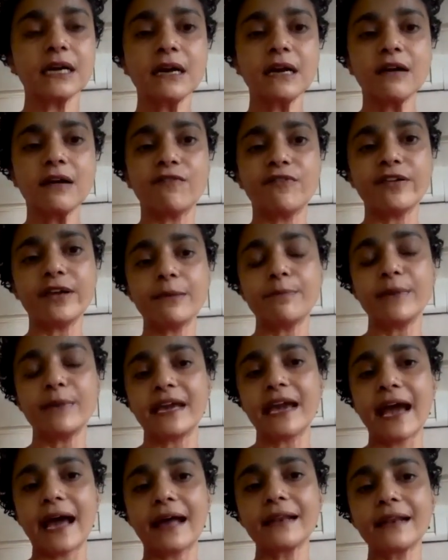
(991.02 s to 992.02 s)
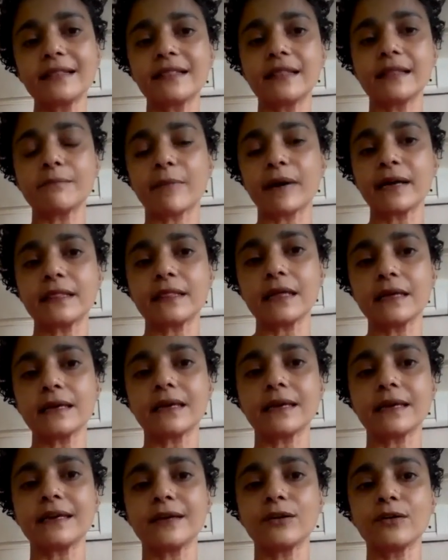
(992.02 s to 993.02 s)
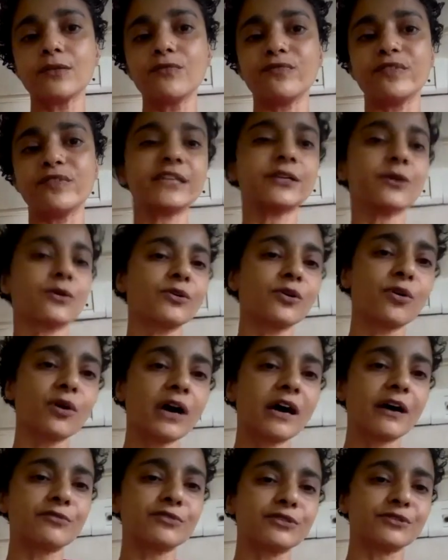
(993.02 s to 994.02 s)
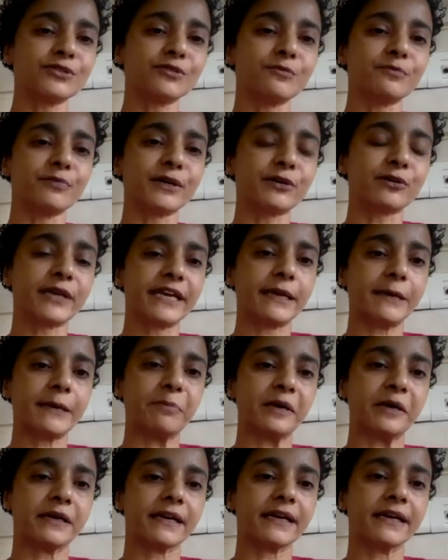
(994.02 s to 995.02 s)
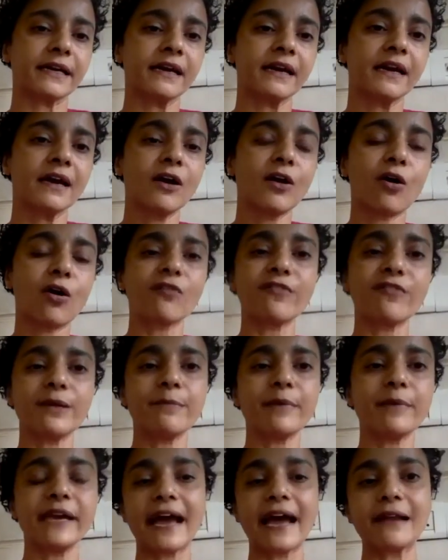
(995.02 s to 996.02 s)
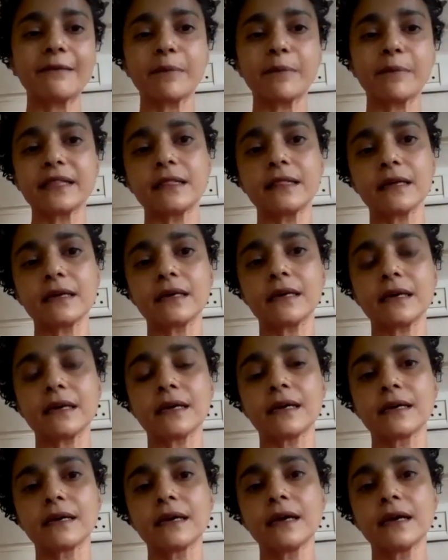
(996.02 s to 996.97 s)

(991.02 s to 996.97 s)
We began by thinking, we don't know how to do bookkeeping, or we began by thinking